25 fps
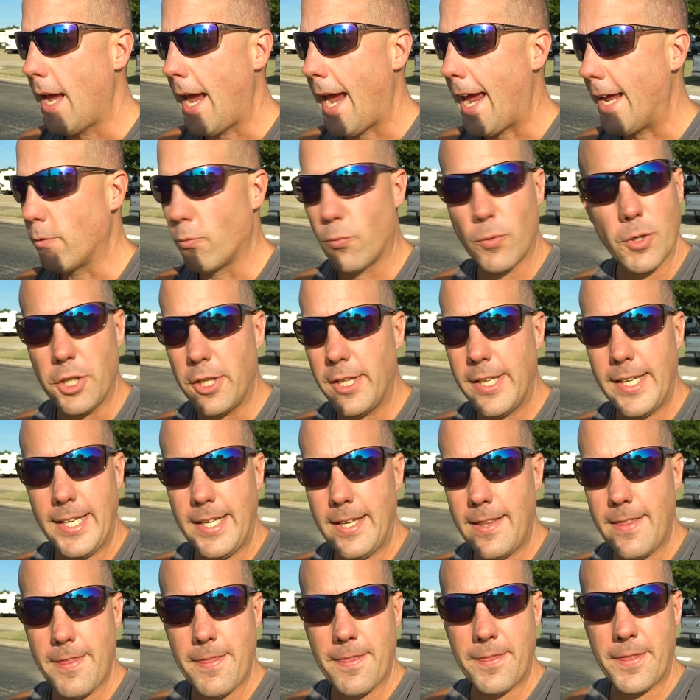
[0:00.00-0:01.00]
And
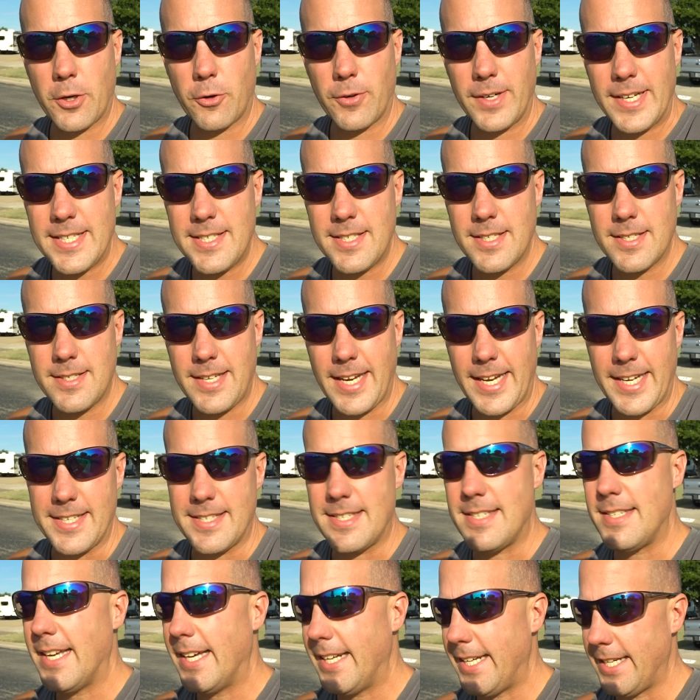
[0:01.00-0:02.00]
really, there isn't a
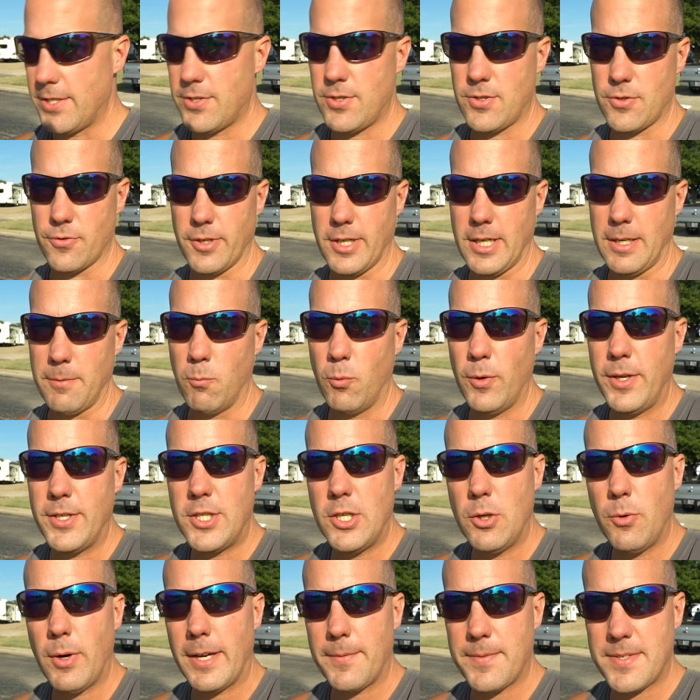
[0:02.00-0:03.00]
steady stream. We
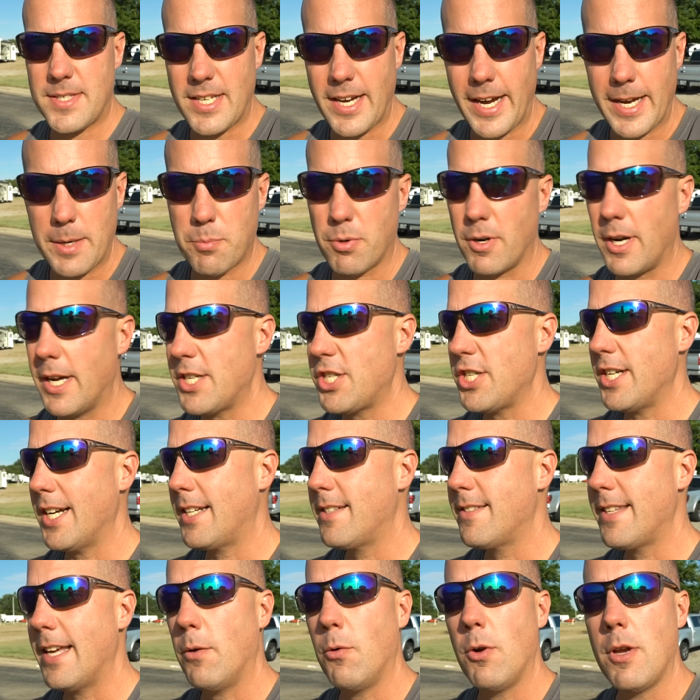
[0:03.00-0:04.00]
do have side
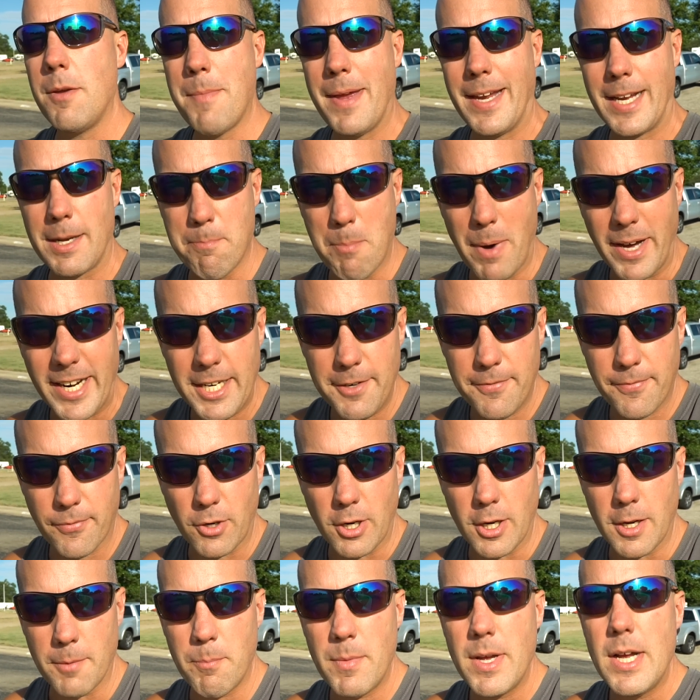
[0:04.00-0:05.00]
projects that we make money
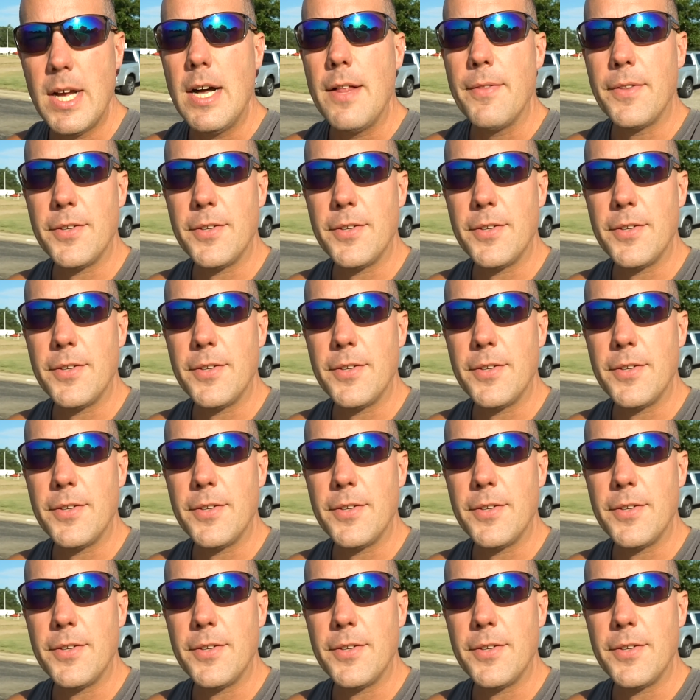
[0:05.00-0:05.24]
from.